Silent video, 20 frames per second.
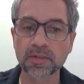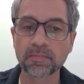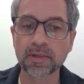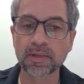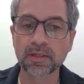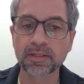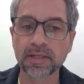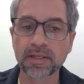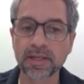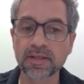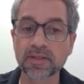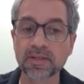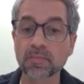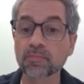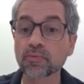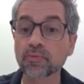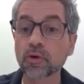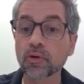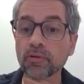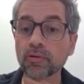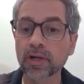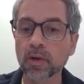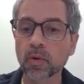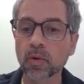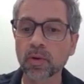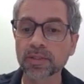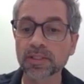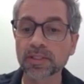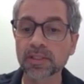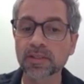building is. Brewery
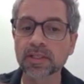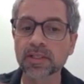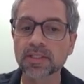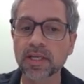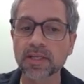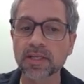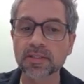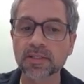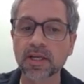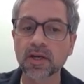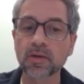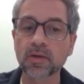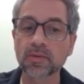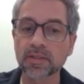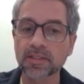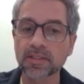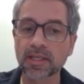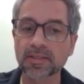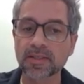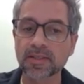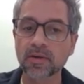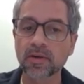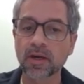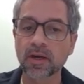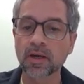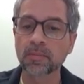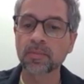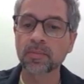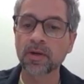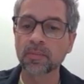Quarter, the Tesco
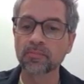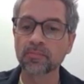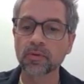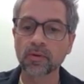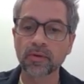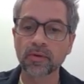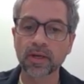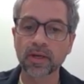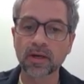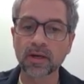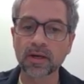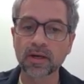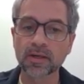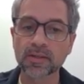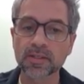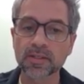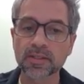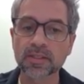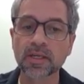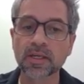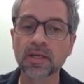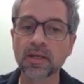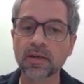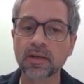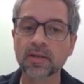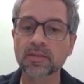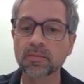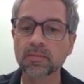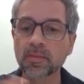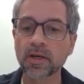car park, Brewery Arts.
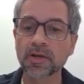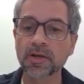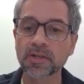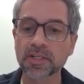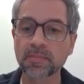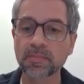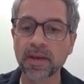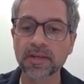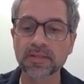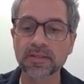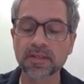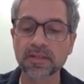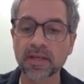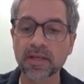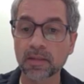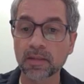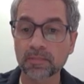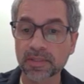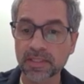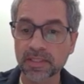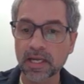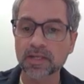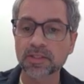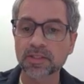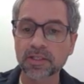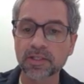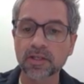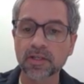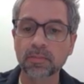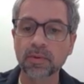Some large spaces there that
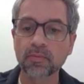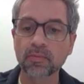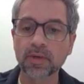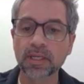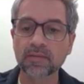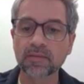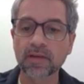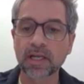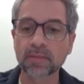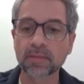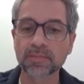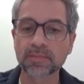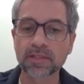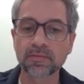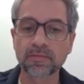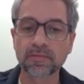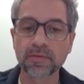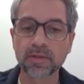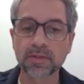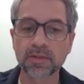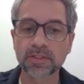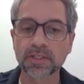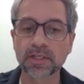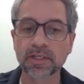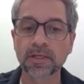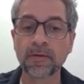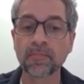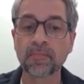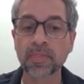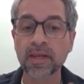potentially could be redeveloped in the future.
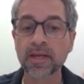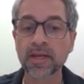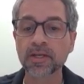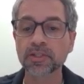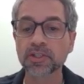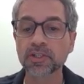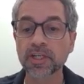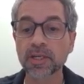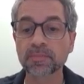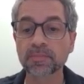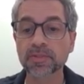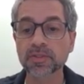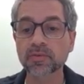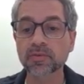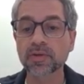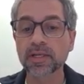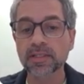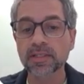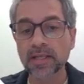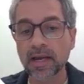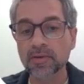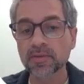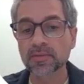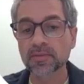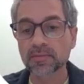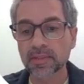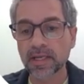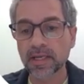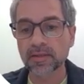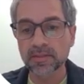Sheep Street down
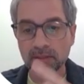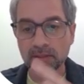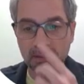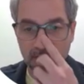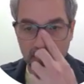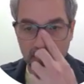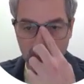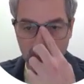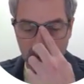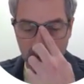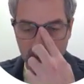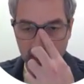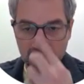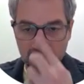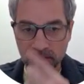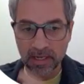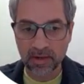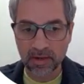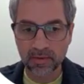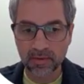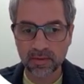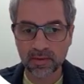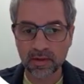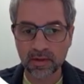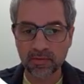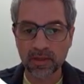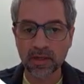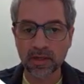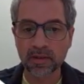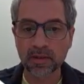to the south there
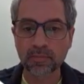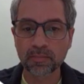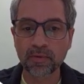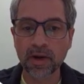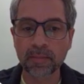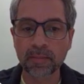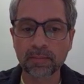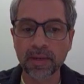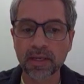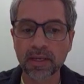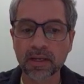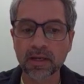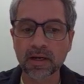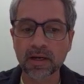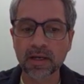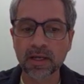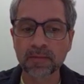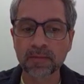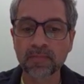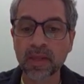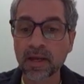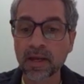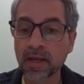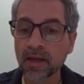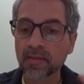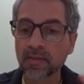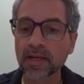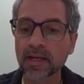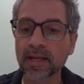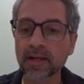in the bright pink colour.
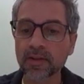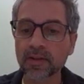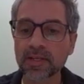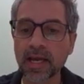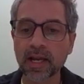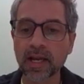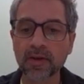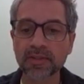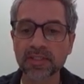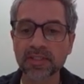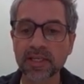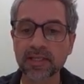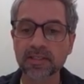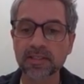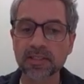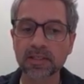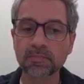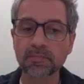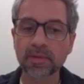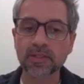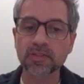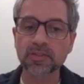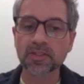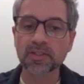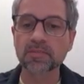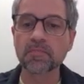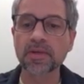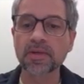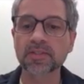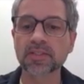The little yellow tinted bit just
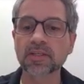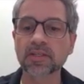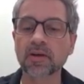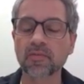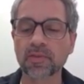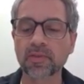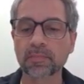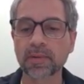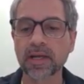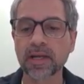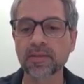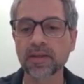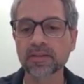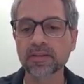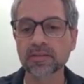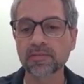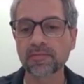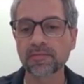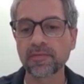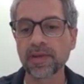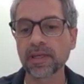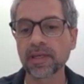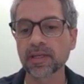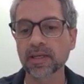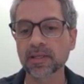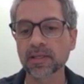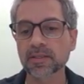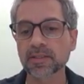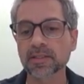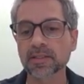missing off the plan, there's a
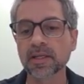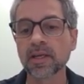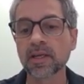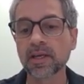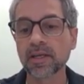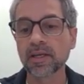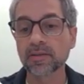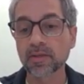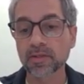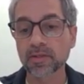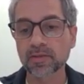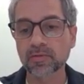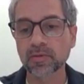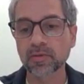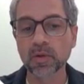Phoenix industrial